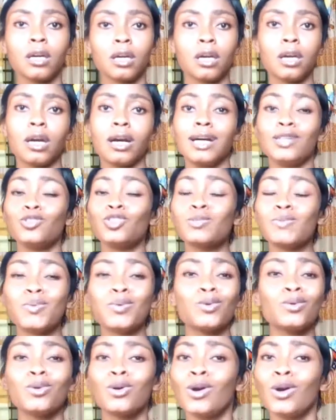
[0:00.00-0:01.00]
Yeah, and those
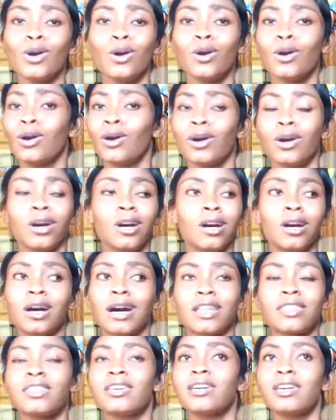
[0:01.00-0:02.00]
people,
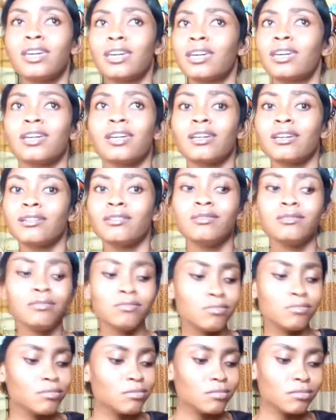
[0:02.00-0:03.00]
I think
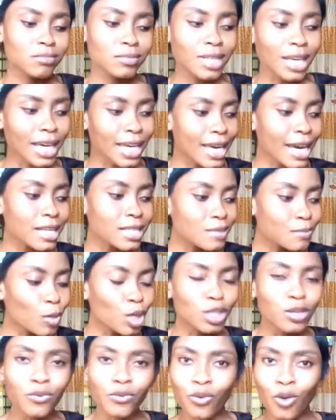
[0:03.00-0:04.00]
they get
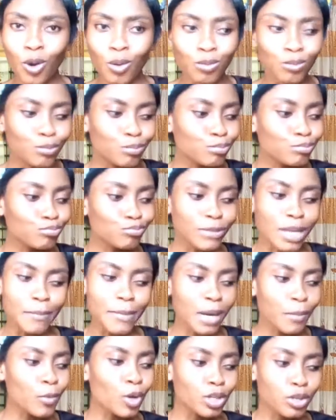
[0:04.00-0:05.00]
money from, they
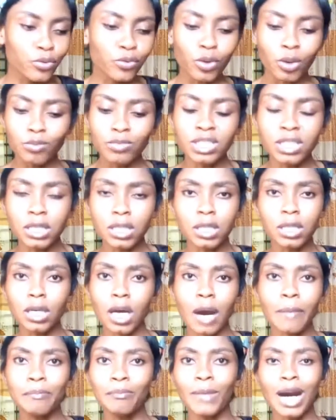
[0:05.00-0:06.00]
make money from
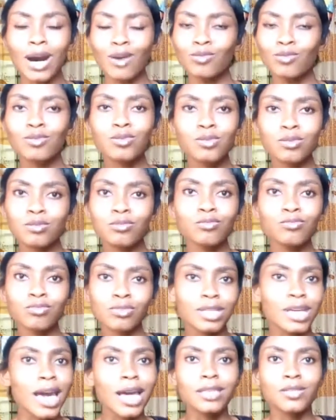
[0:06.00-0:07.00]
the amount,
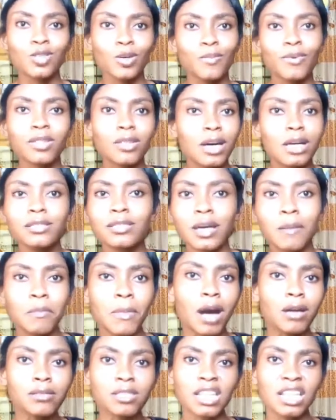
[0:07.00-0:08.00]
the exorbitant
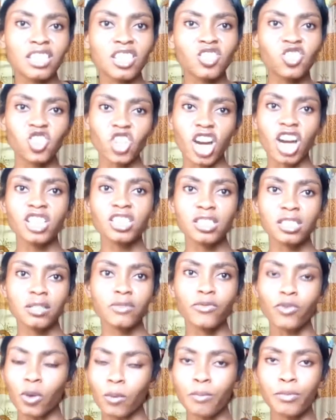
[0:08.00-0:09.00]
amount that they
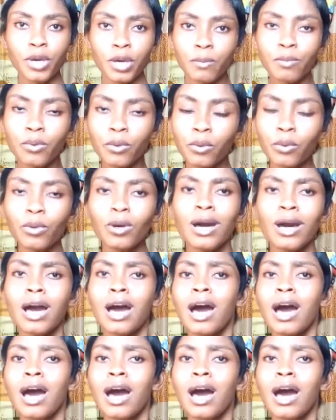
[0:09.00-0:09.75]
charge from people.